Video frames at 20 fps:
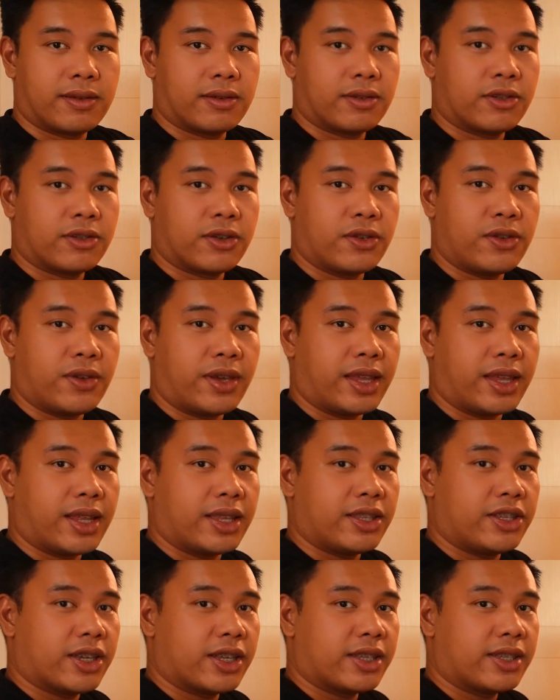So you can
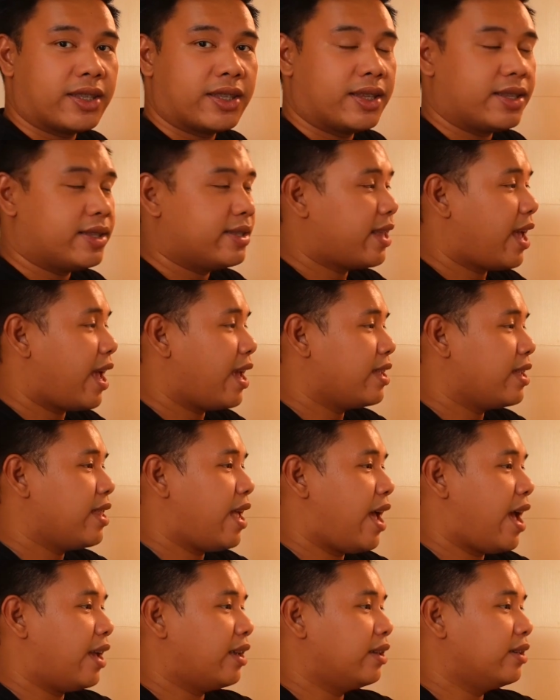adjust the side
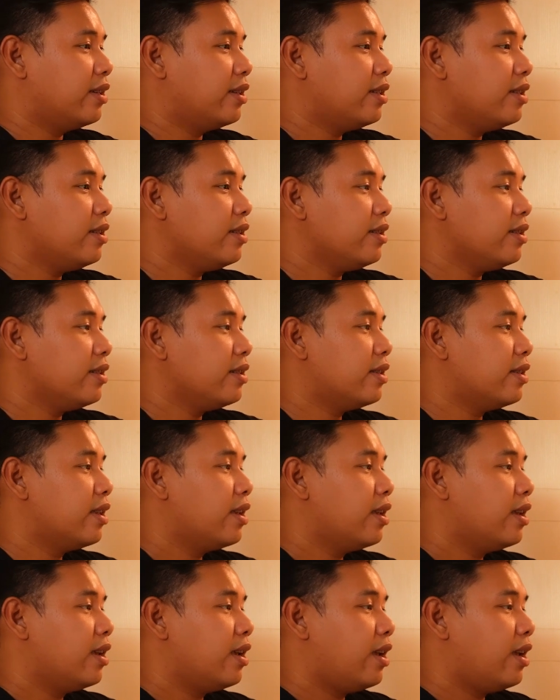angles,